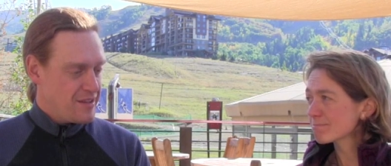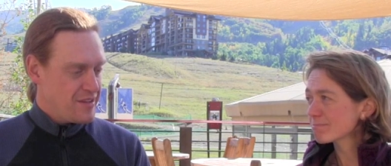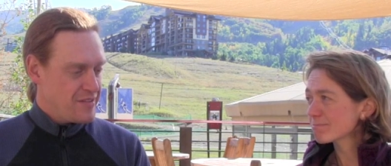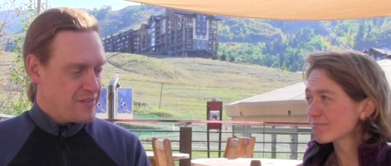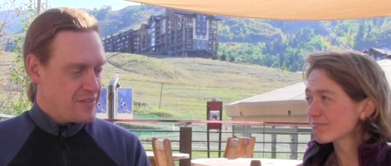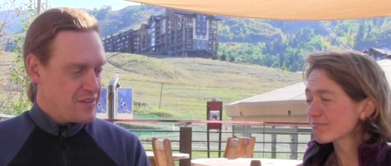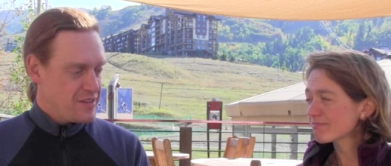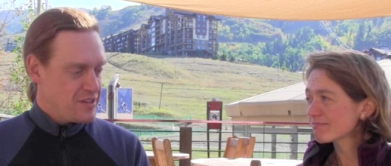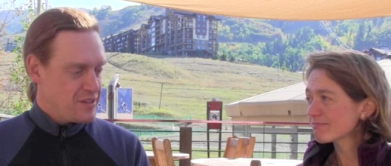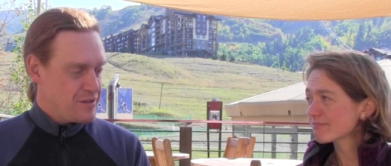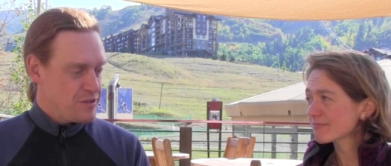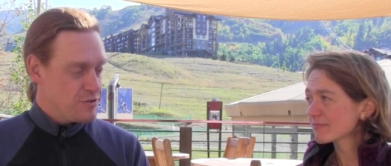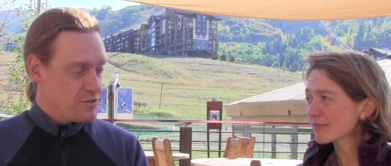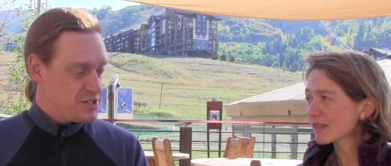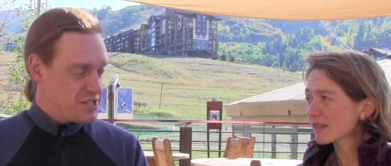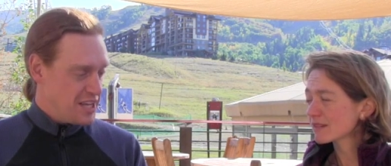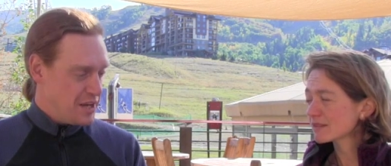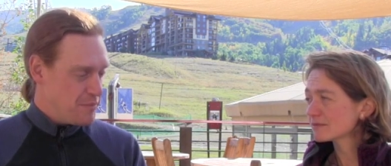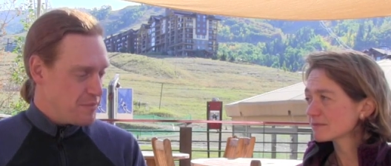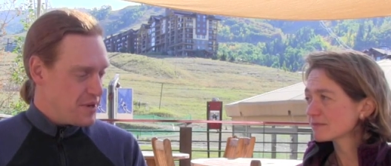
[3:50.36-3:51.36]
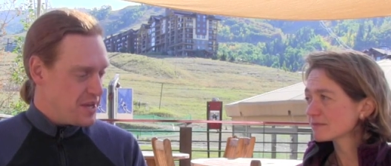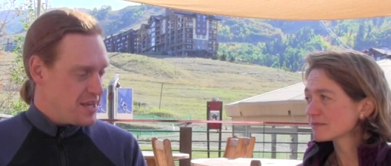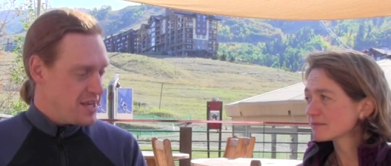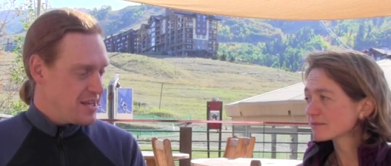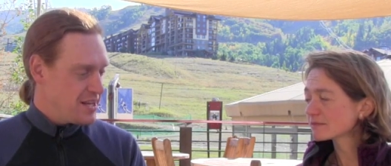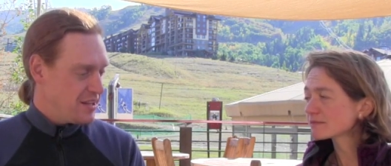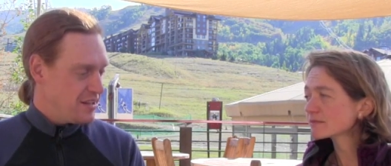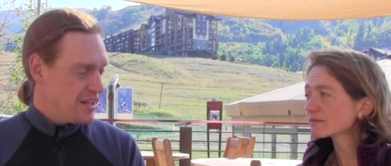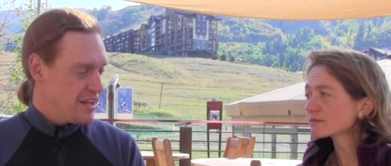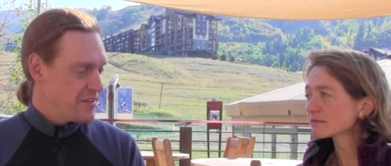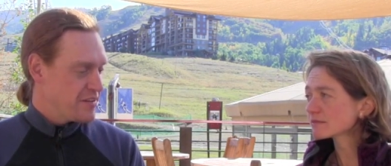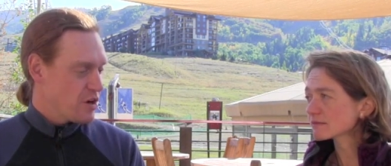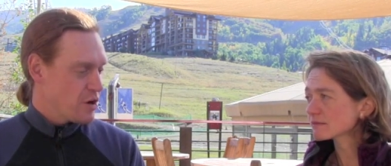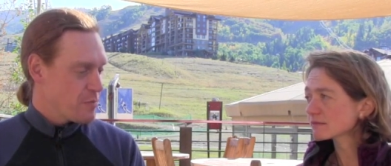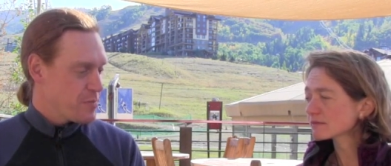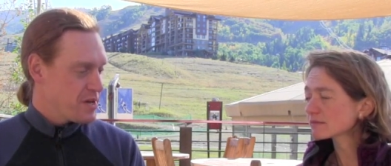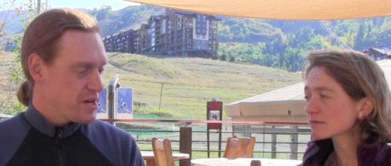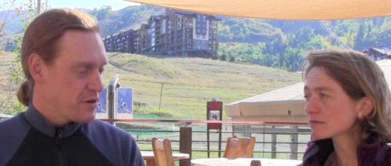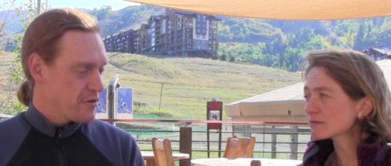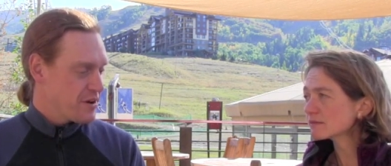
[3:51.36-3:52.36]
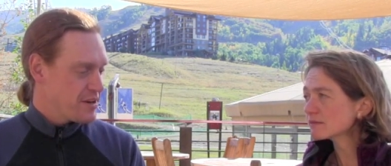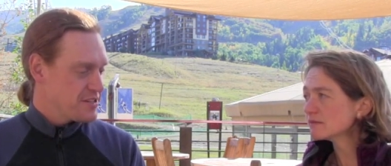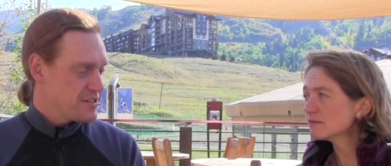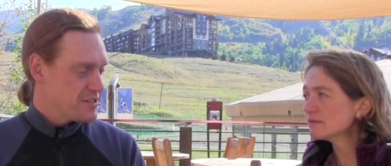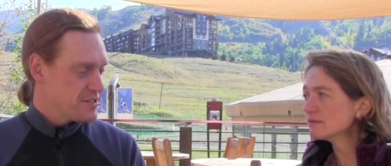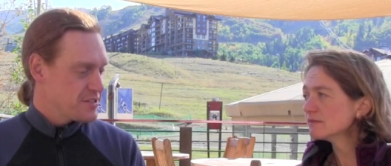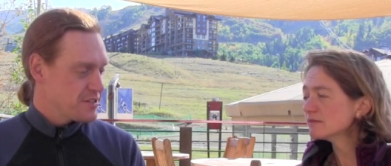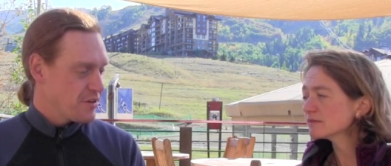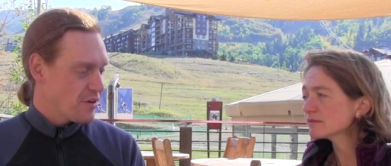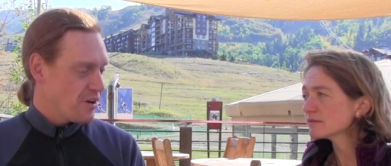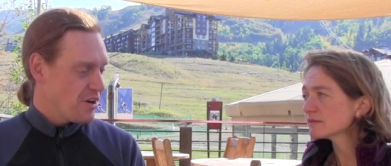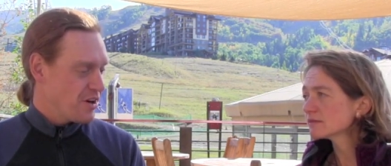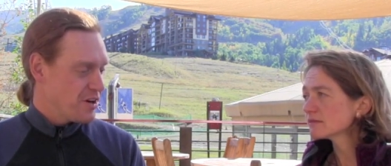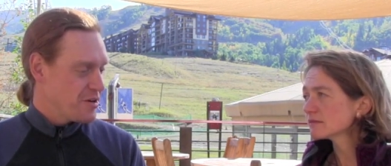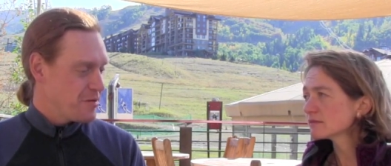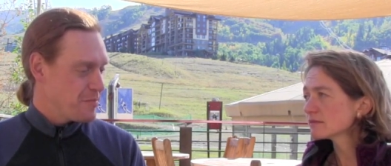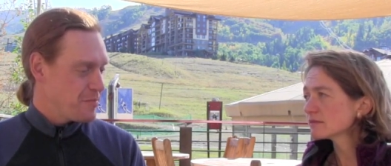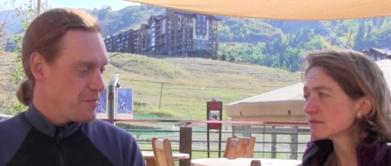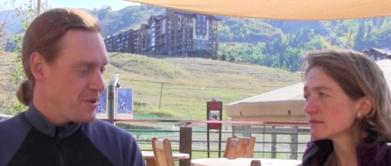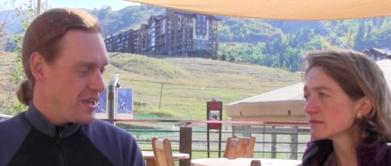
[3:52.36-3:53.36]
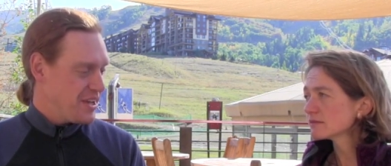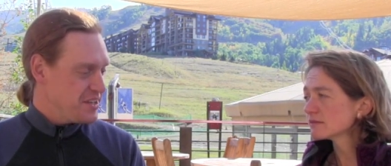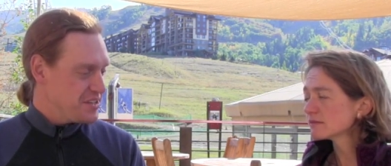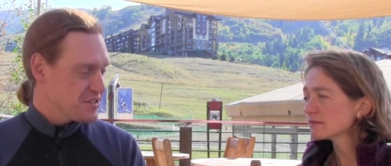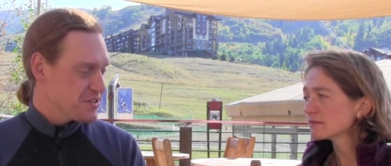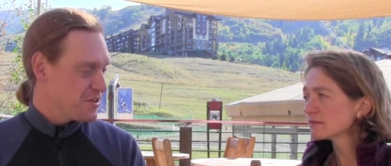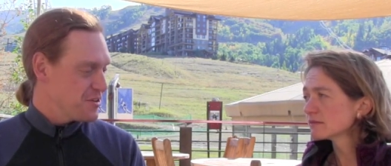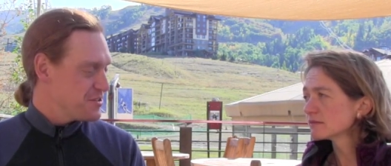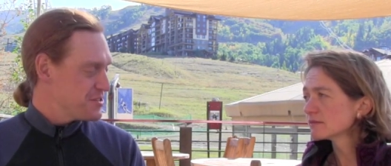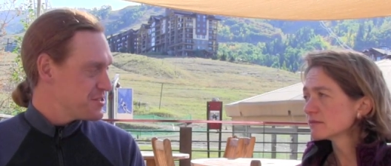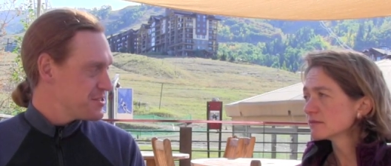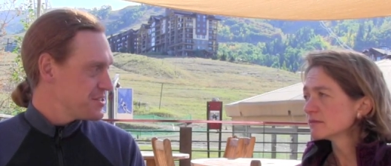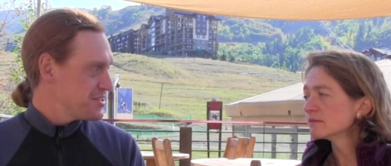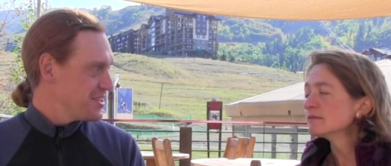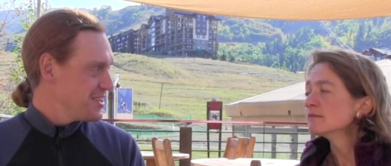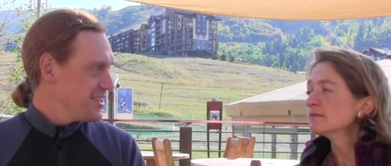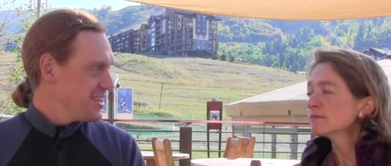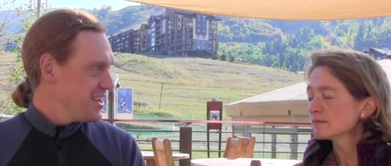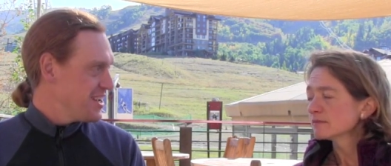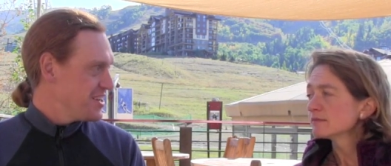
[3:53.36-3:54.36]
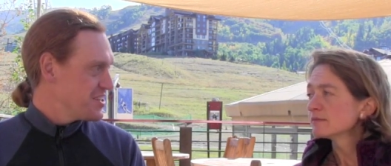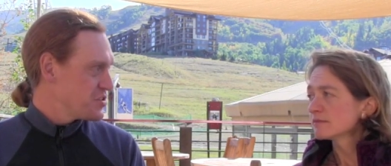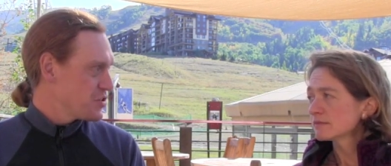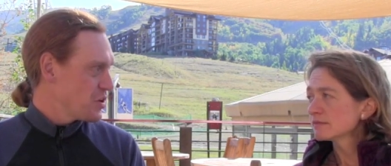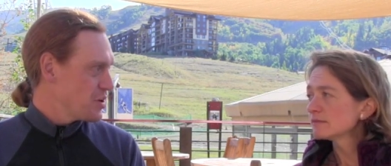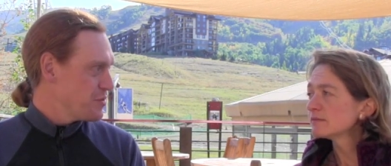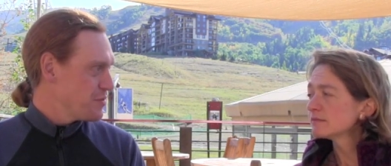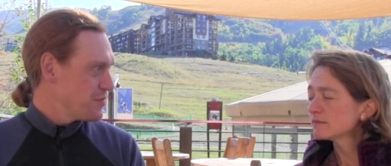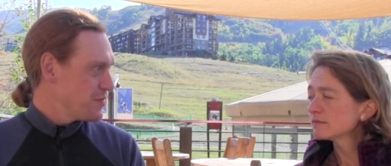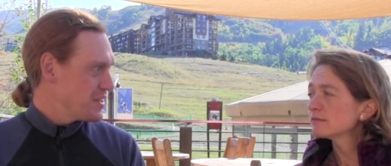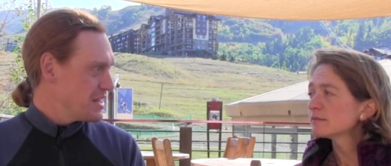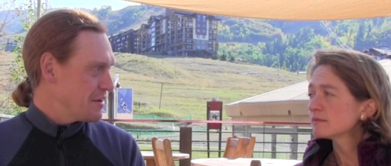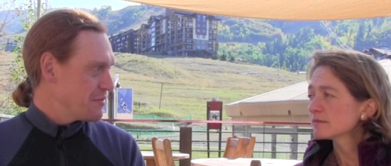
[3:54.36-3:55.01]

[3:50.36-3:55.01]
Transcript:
Speaker 1: in UTMB and a lot of European races, there aren't pacers, and it sort of mm.